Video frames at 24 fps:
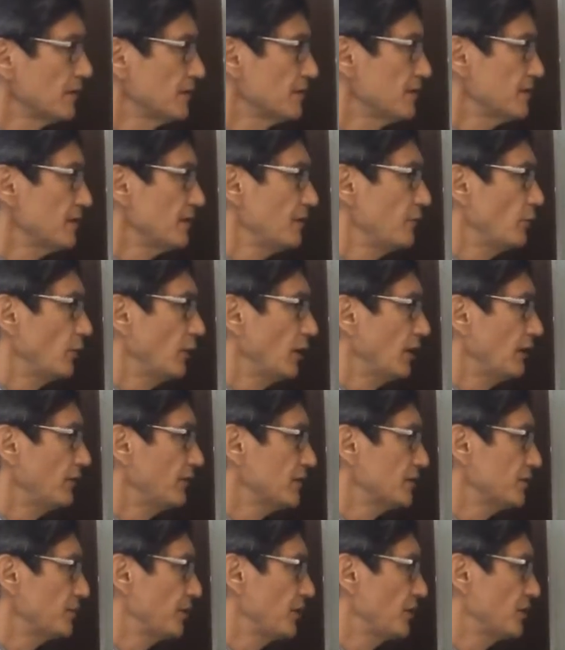Say we have
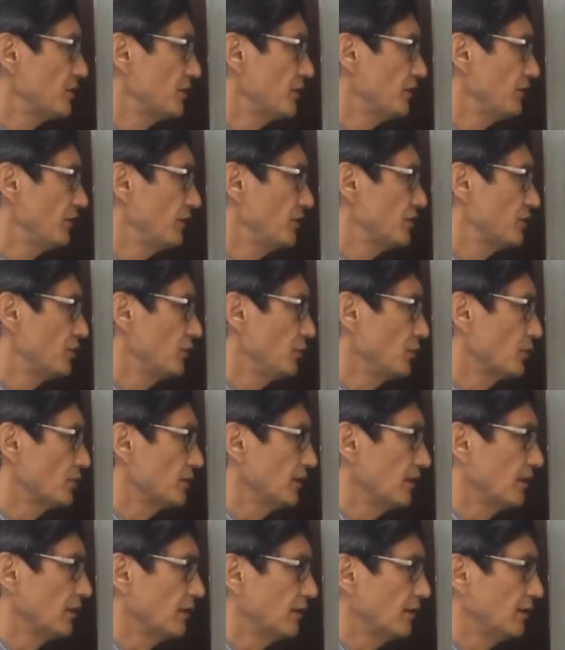expression which looks
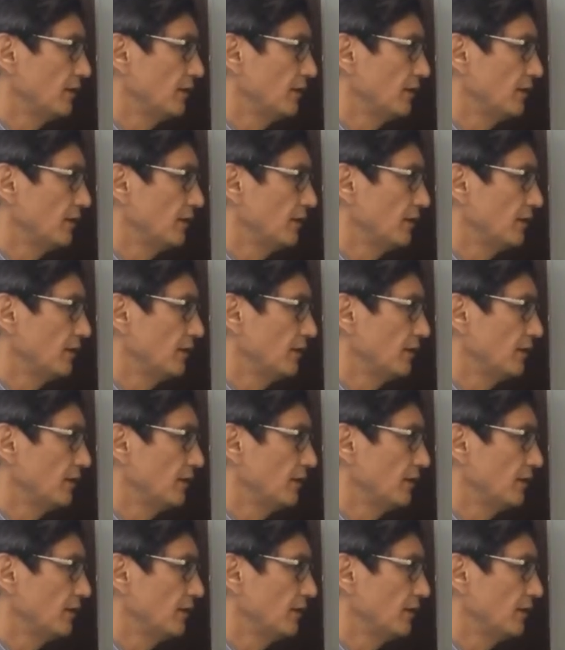like